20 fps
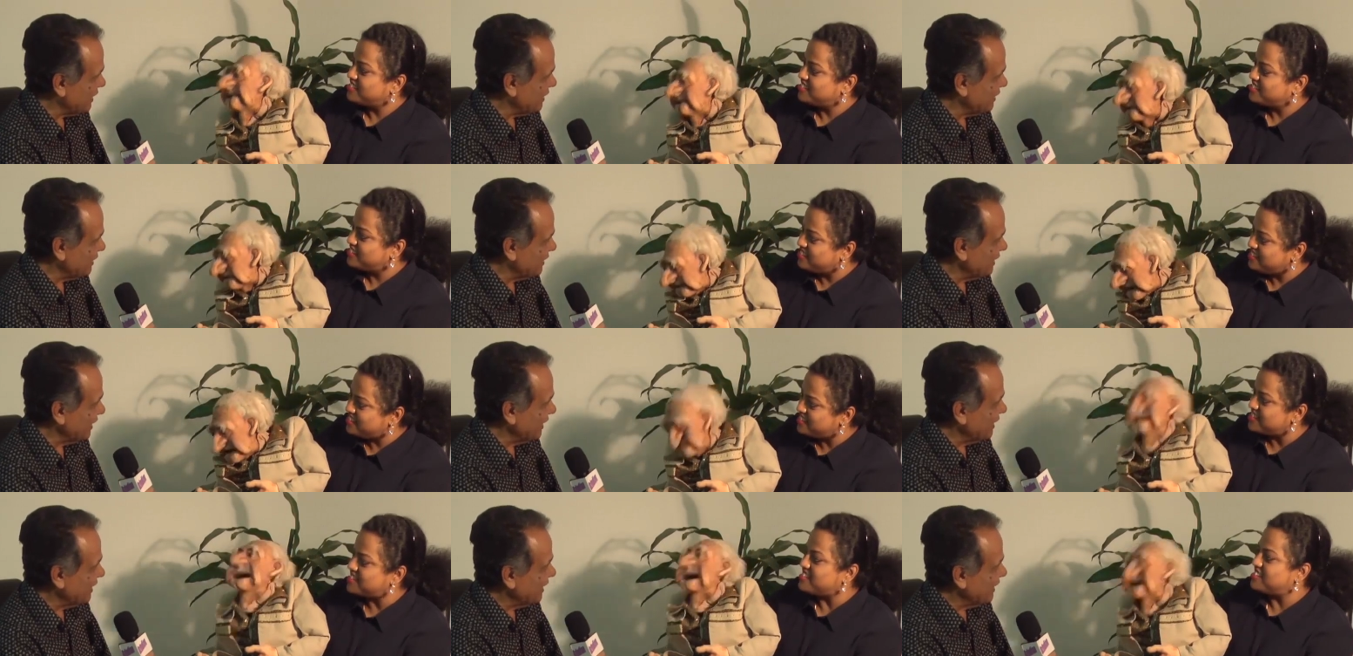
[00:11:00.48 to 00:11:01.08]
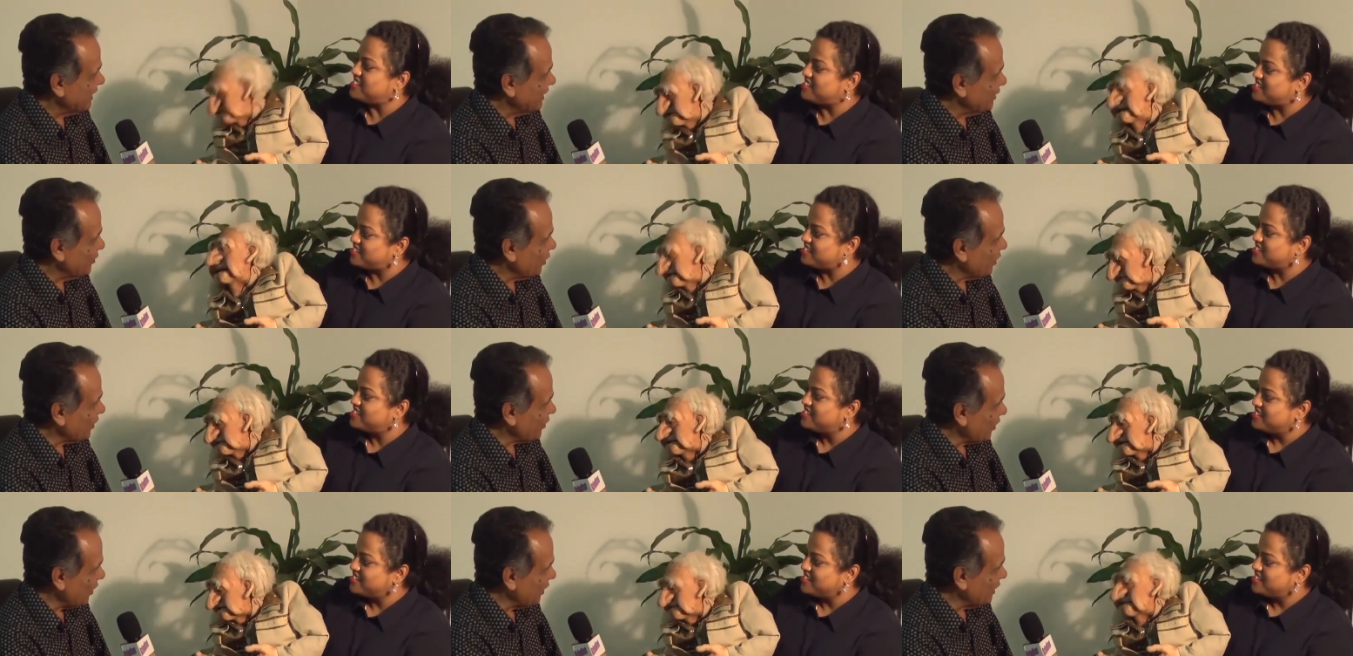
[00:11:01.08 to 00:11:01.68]
Speaker 1: age? Yeah. You
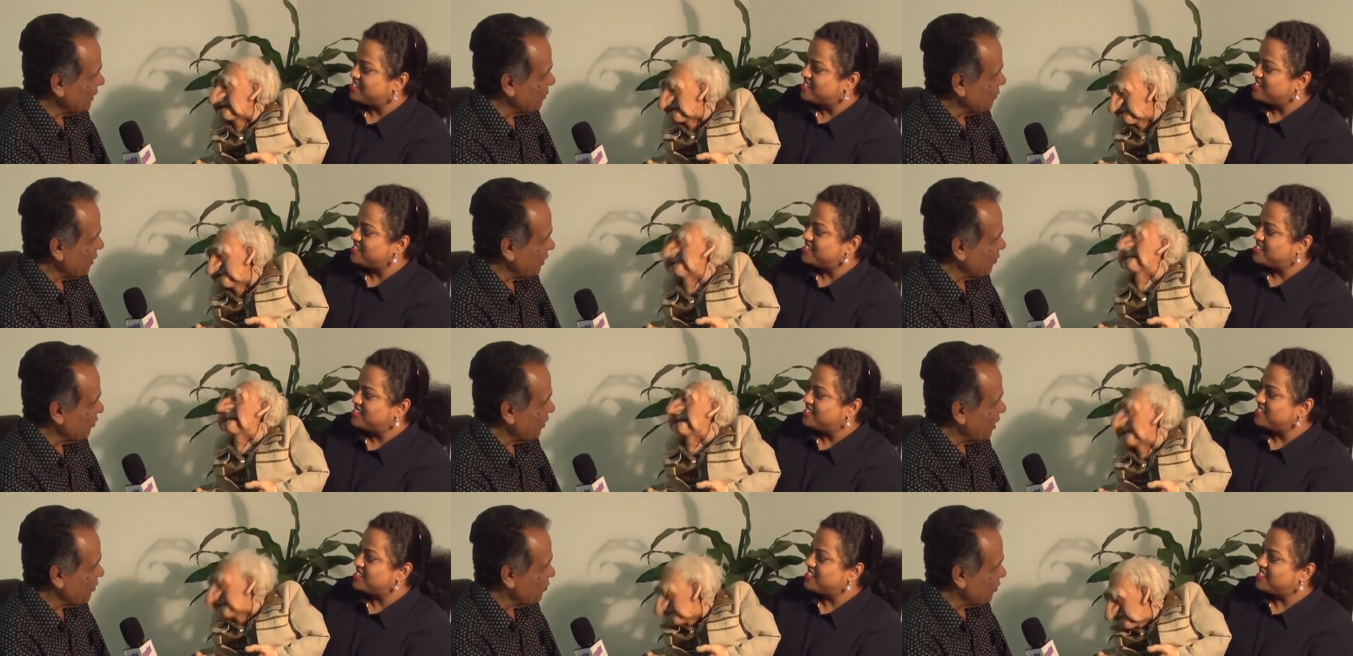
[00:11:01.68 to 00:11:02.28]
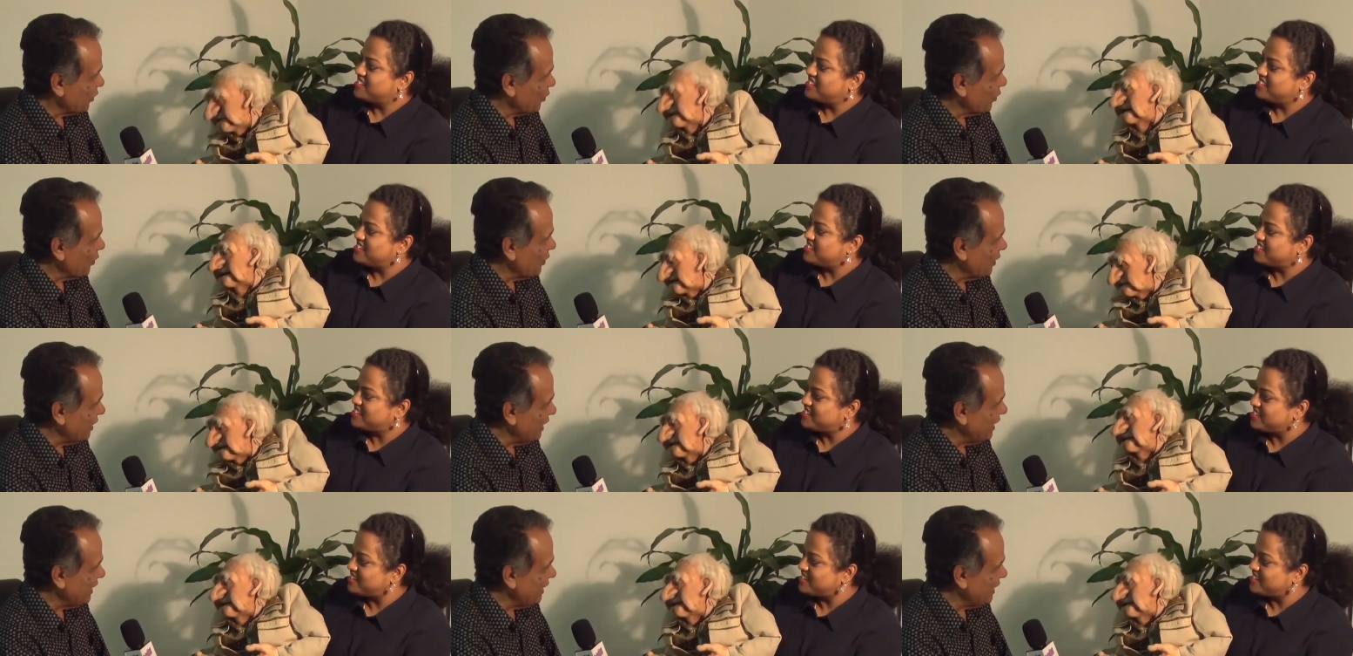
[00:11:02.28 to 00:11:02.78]
are calling my wife an old